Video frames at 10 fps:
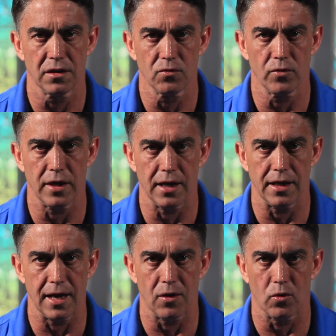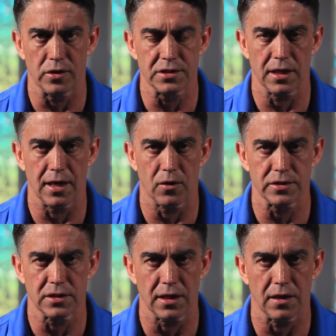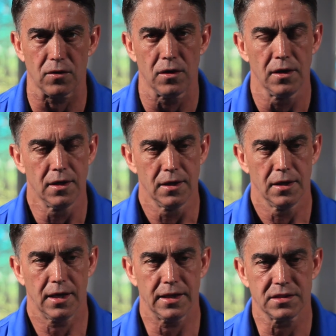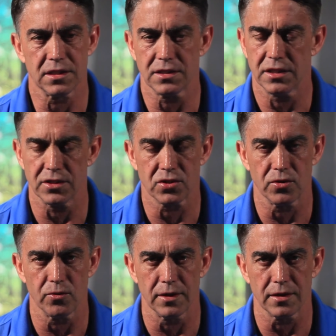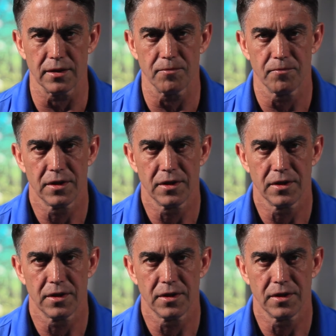We had hours and hours together. I had such history with him.